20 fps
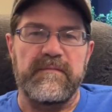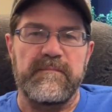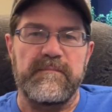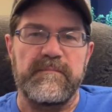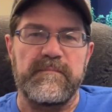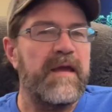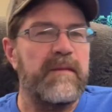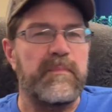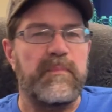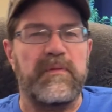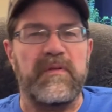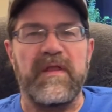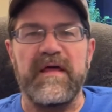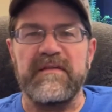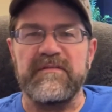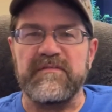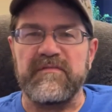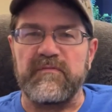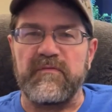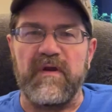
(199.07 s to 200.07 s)
Hey,
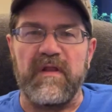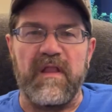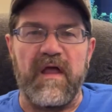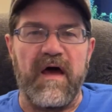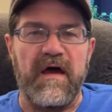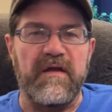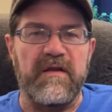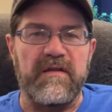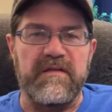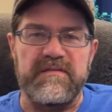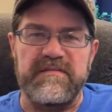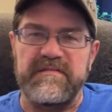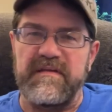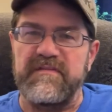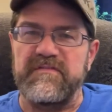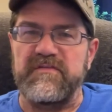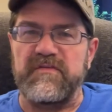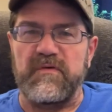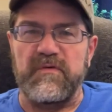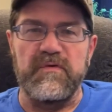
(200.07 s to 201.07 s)
plants rely on
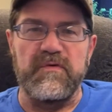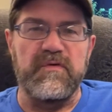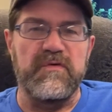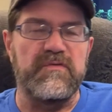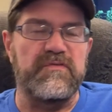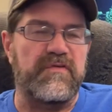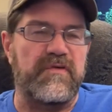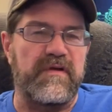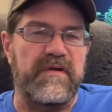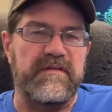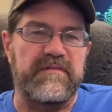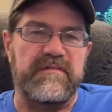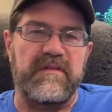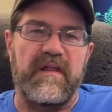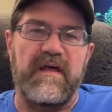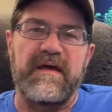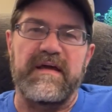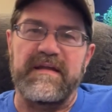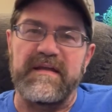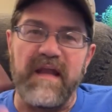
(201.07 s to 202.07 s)
essential nutrients
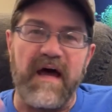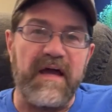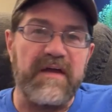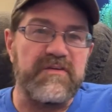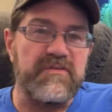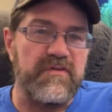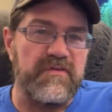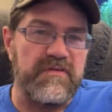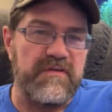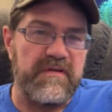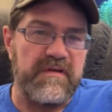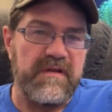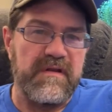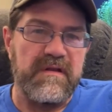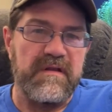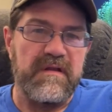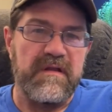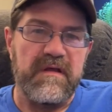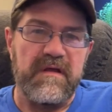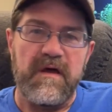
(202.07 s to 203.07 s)
like nitrogen,